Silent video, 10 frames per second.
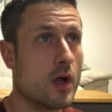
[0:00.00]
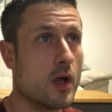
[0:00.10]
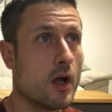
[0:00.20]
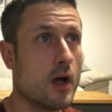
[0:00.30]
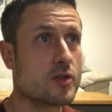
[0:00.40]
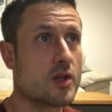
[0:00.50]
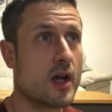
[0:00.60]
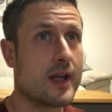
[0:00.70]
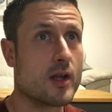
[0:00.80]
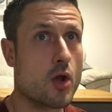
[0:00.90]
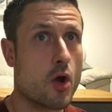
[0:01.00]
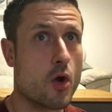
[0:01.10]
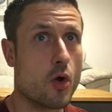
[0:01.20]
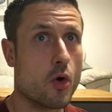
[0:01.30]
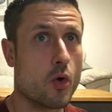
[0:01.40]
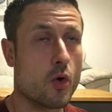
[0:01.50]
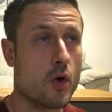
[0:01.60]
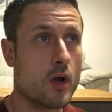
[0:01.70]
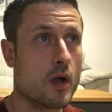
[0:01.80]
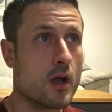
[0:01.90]
Oh, so high, low.
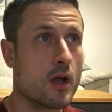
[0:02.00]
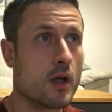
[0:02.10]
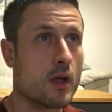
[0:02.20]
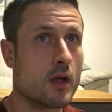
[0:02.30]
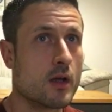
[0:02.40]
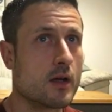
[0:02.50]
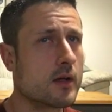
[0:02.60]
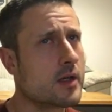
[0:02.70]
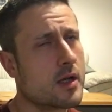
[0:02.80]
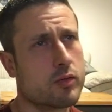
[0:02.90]
Okay.